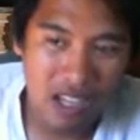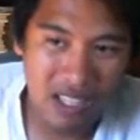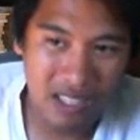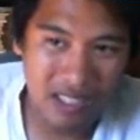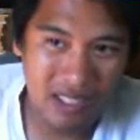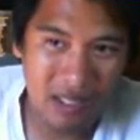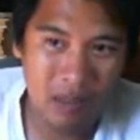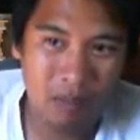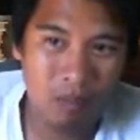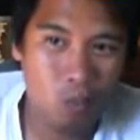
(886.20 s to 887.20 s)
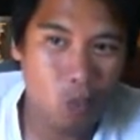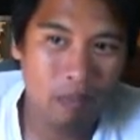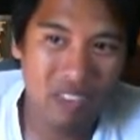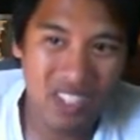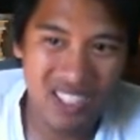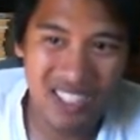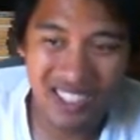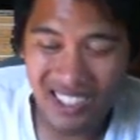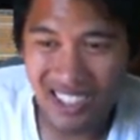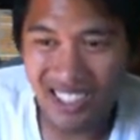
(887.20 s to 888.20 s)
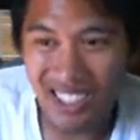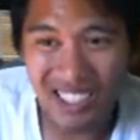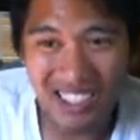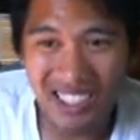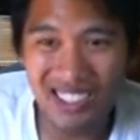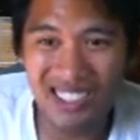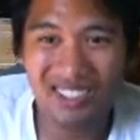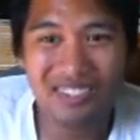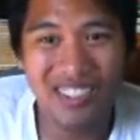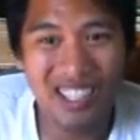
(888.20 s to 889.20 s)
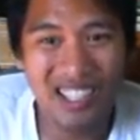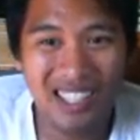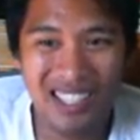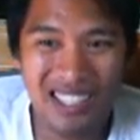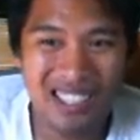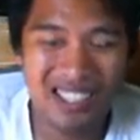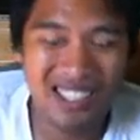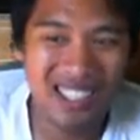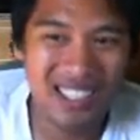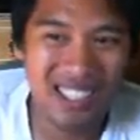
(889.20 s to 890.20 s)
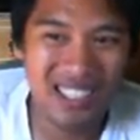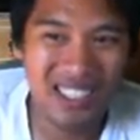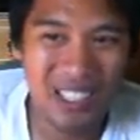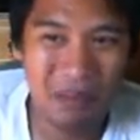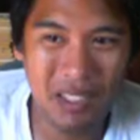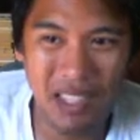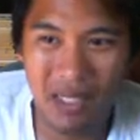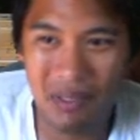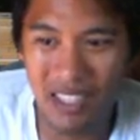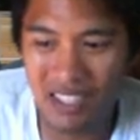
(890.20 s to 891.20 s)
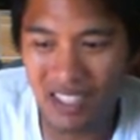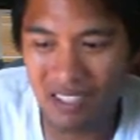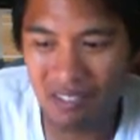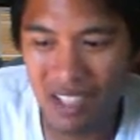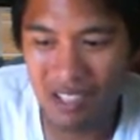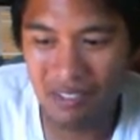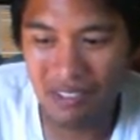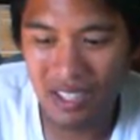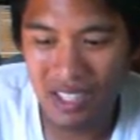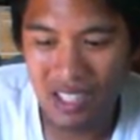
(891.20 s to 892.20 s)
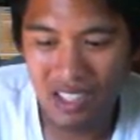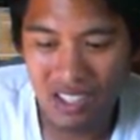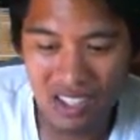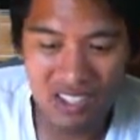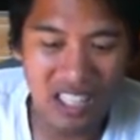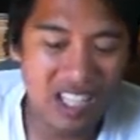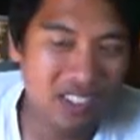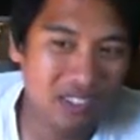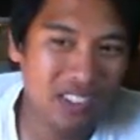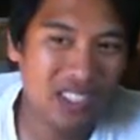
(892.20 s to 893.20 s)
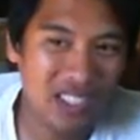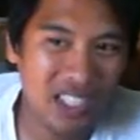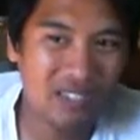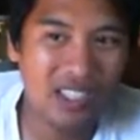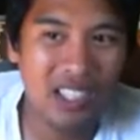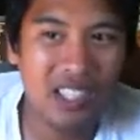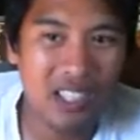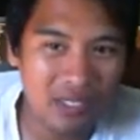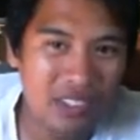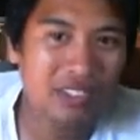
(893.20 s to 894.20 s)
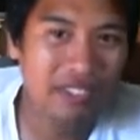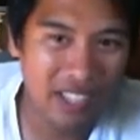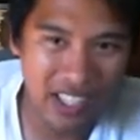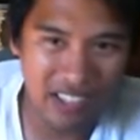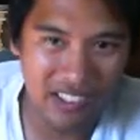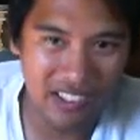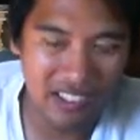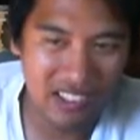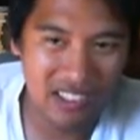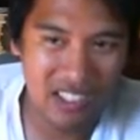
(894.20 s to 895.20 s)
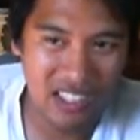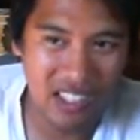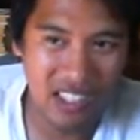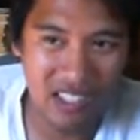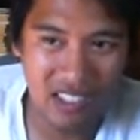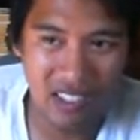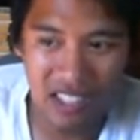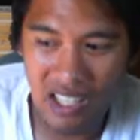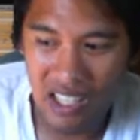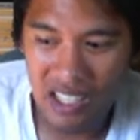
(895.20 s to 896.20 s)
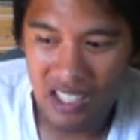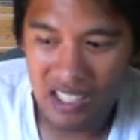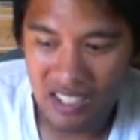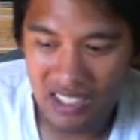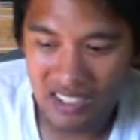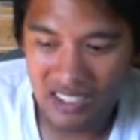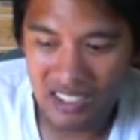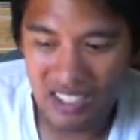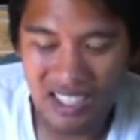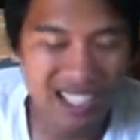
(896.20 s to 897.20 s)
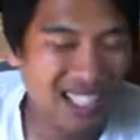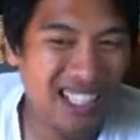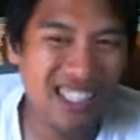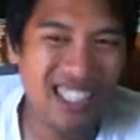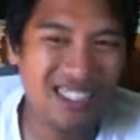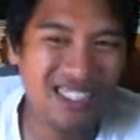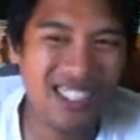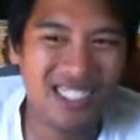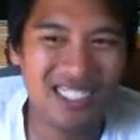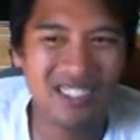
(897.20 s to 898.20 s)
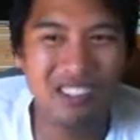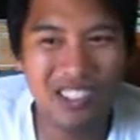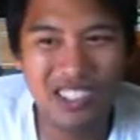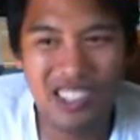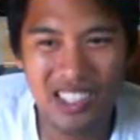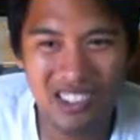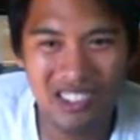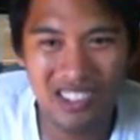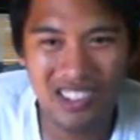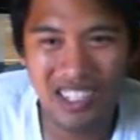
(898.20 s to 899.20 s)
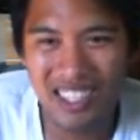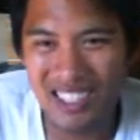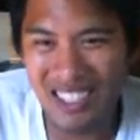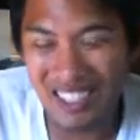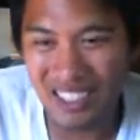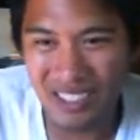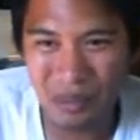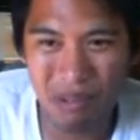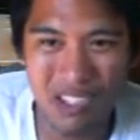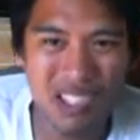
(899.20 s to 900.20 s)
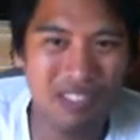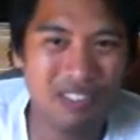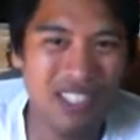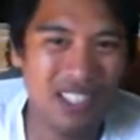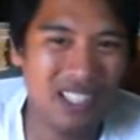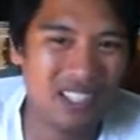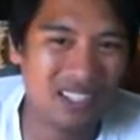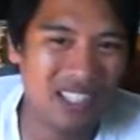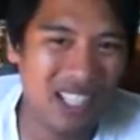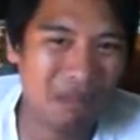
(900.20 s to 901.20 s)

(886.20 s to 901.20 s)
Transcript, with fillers: Um, so you know, I thought it was a fight. You know, like at the same time, I thought the ref looked out for the safety of the fighter. So in the sense, I, I don't think it was the worst thing in the world, and I think it was pretty definitive